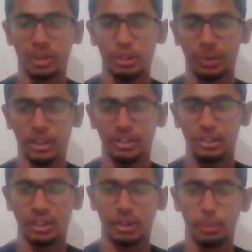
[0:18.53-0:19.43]
Mr.
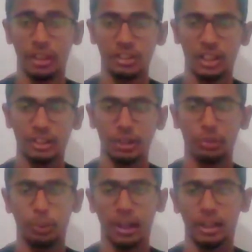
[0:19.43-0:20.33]
Braich is a British
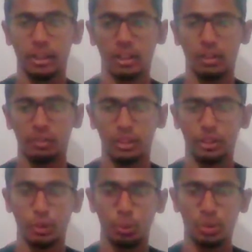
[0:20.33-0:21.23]
national from Canada with
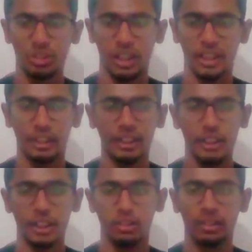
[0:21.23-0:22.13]
his roots lying in
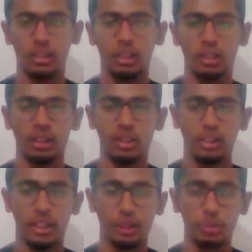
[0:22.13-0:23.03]
India.
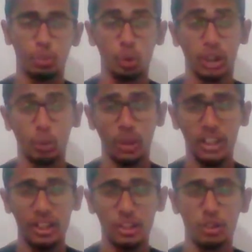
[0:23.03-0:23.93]
He has more than
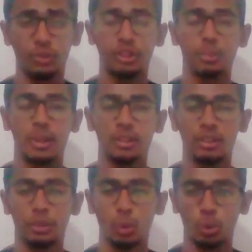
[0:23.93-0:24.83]
20 years of
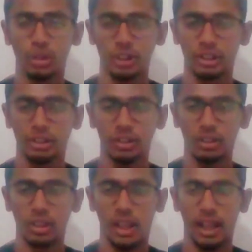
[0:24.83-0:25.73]
experience in coaching
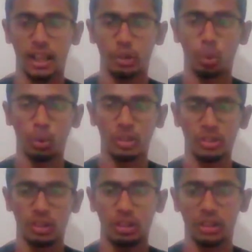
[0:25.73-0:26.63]
and
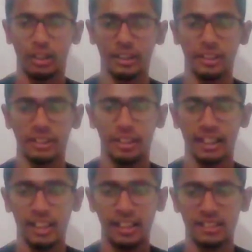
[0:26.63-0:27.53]
holds a Canadian
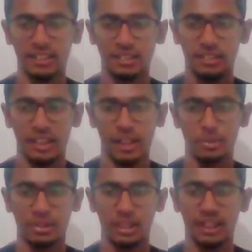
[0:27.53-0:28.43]
A license,
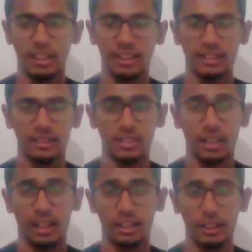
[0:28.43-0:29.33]
AFC A
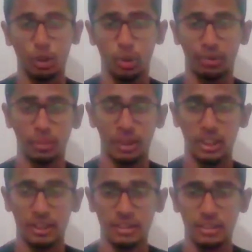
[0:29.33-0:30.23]
license, and the UEFA
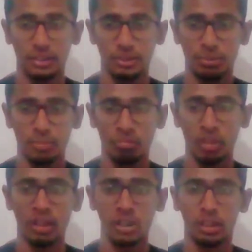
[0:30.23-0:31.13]
B license.
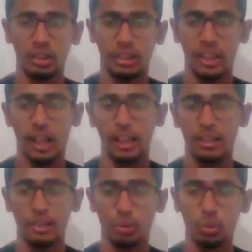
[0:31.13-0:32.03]
He
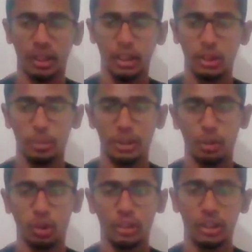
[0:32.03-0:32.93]
had his own
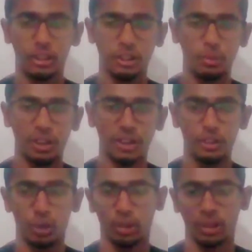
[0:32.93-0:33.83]
academy called the Ajit
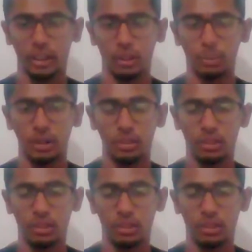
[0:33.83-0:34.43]
Braich Soccer Academy.